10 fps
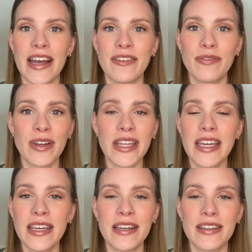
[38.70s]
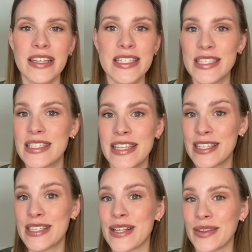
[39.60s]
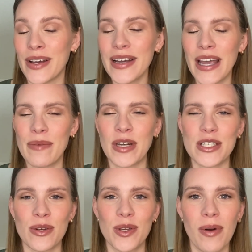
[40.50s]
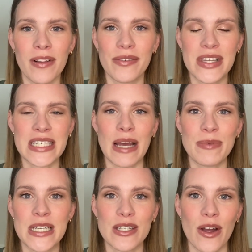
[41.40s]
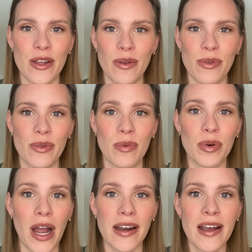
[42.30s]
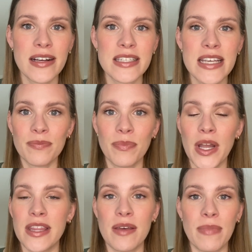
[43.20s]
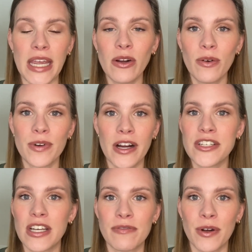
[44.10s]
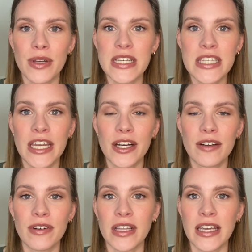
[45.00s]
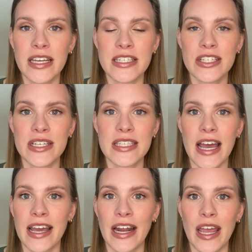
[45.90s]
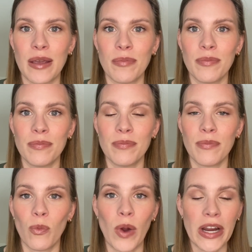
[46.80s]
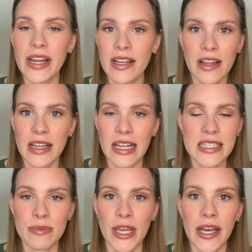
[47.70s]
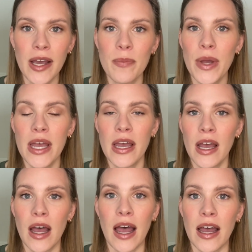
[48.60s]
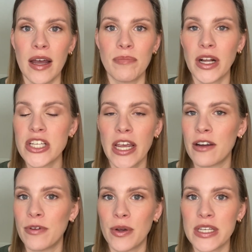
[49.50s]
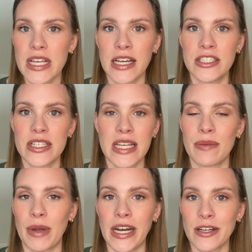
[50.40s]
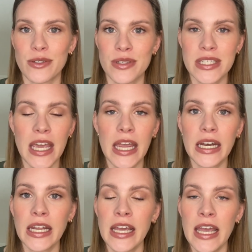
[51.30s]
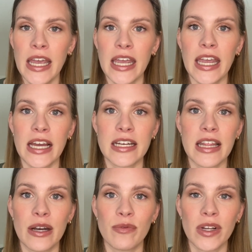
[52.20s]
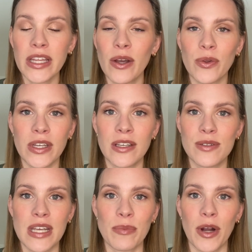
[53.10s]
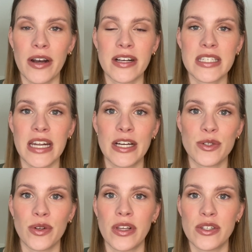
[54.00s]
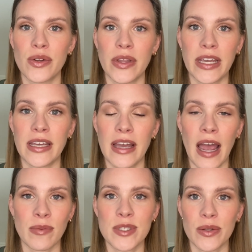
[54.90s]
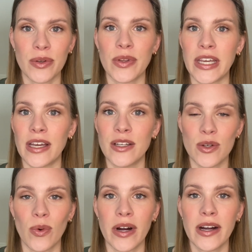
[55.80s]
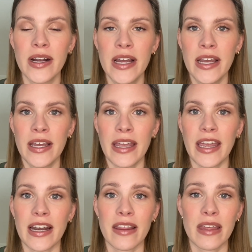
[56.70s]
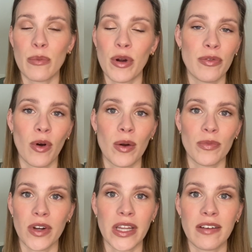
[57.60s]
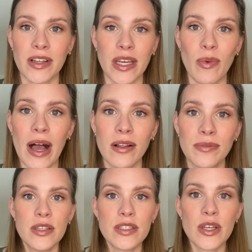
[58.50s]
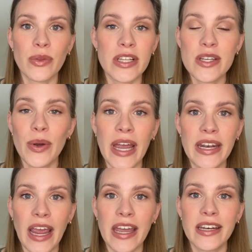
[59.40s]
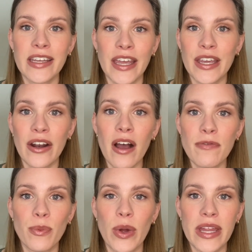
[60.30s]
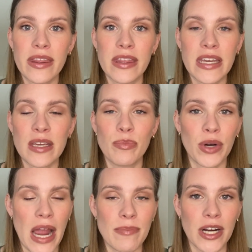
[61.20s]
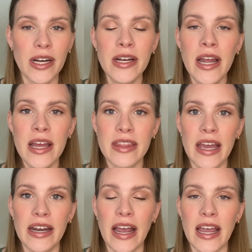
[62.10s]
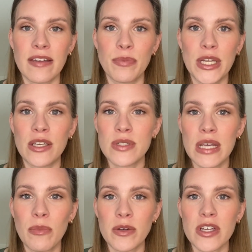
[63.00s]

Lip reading: really, this is the look. I'm going to show you all of the steps and talk you through the products. But the main overarching focus here really is just that I'm wearing a lot less makeup, much higher focus on just like my natural skin, and then really only using products that I truly, absolutely adore and think perform really, really well. So let's go ahead and kick it off with the primer that I've been using most